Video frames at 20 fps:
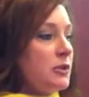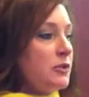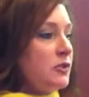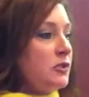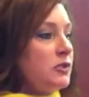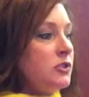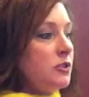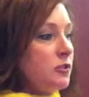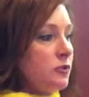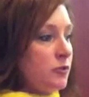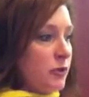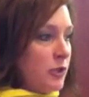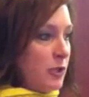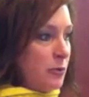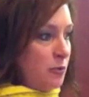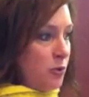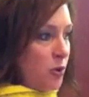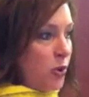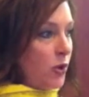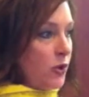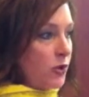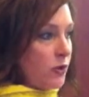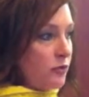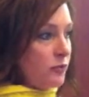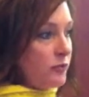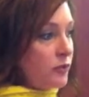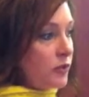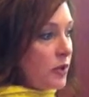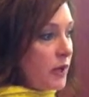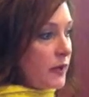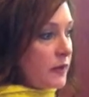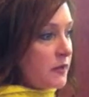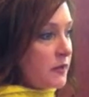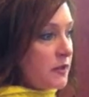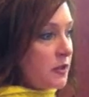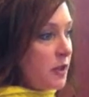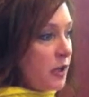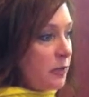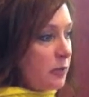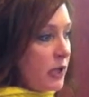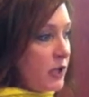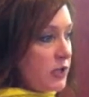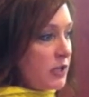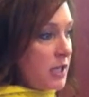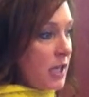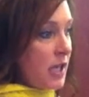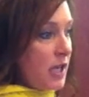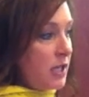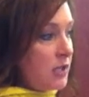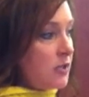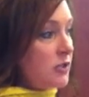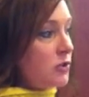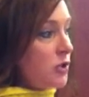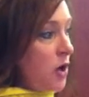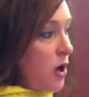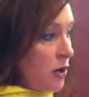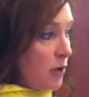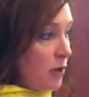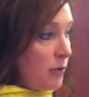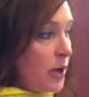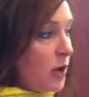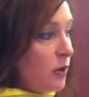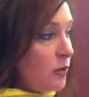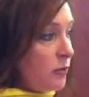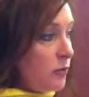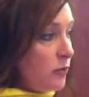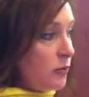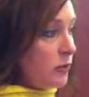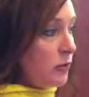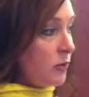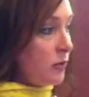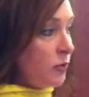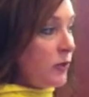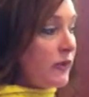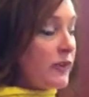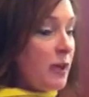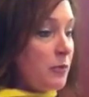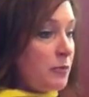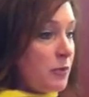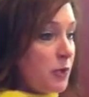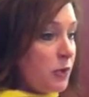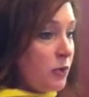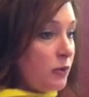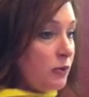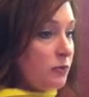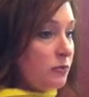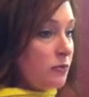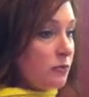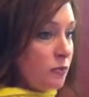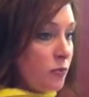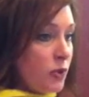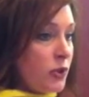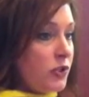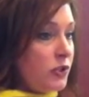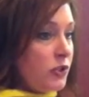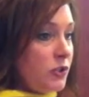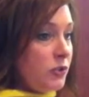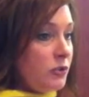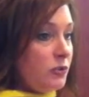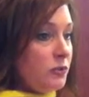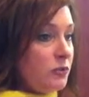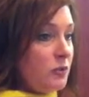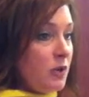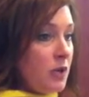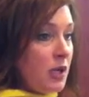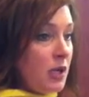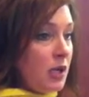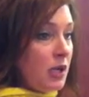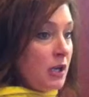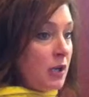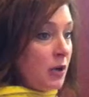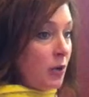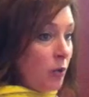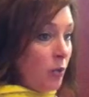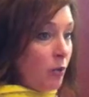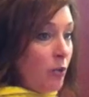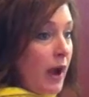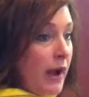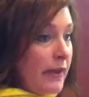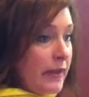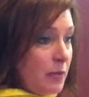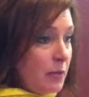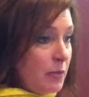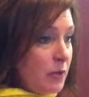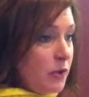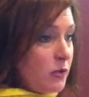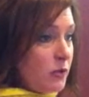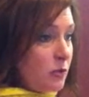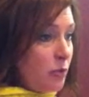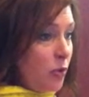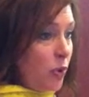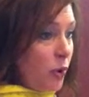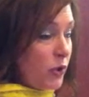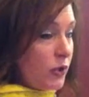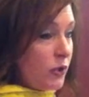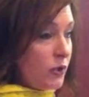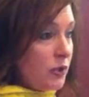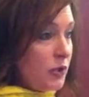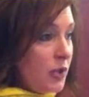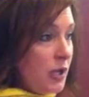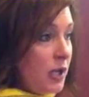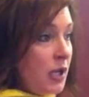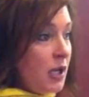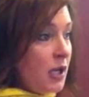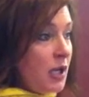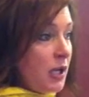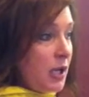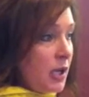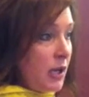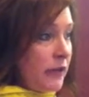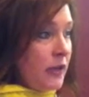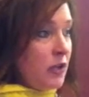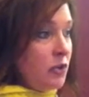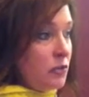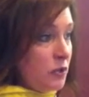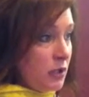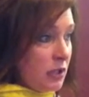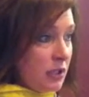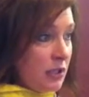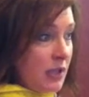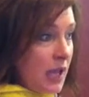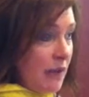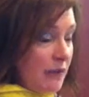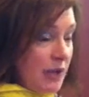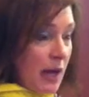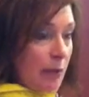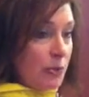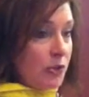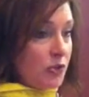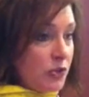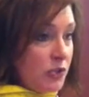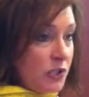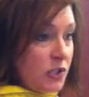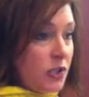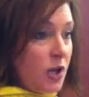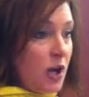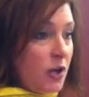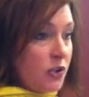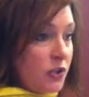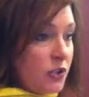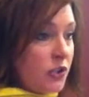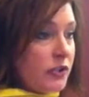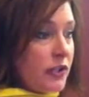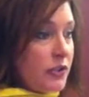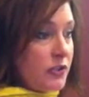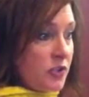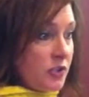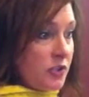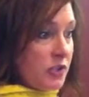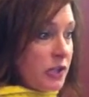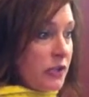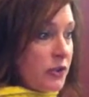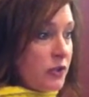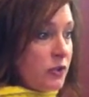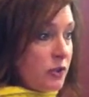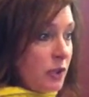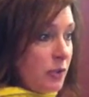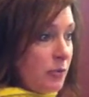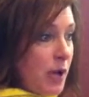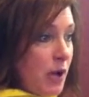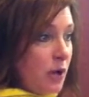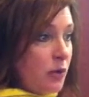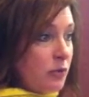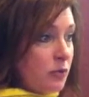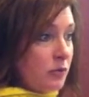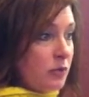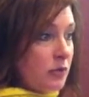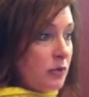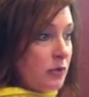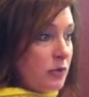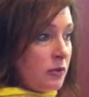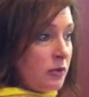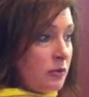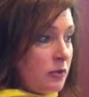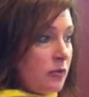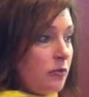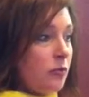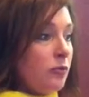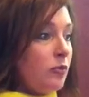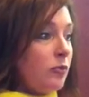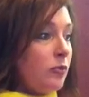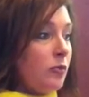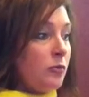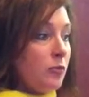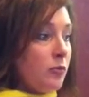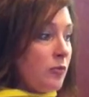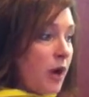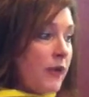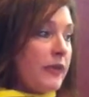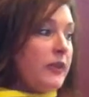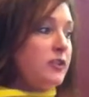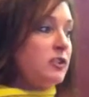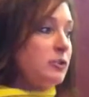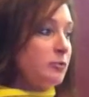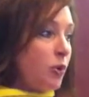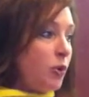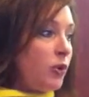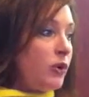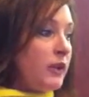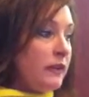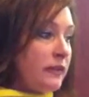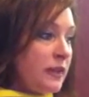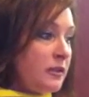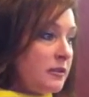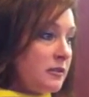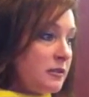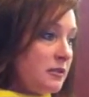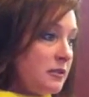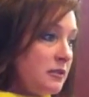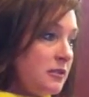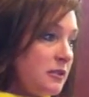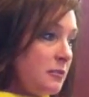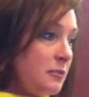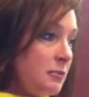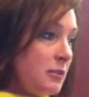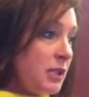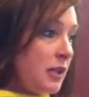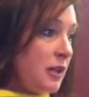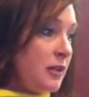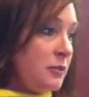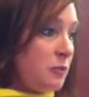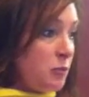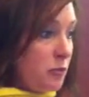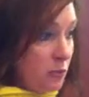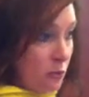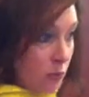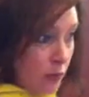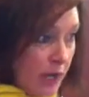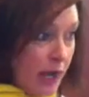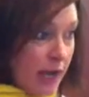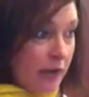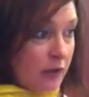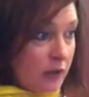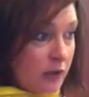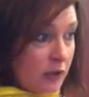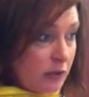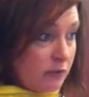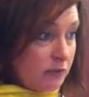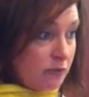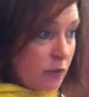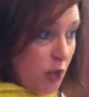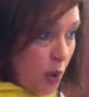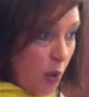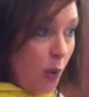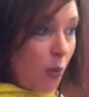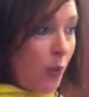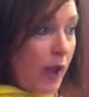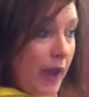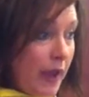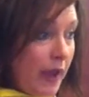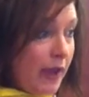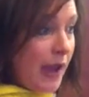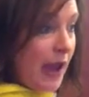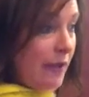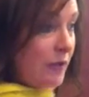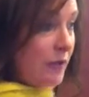It's still really important for us to come here today to talk about what that bill would do, why that bill is important, and that you have an opportunity to talk to your legislators about, are they supporting this? Because we're not going to go away.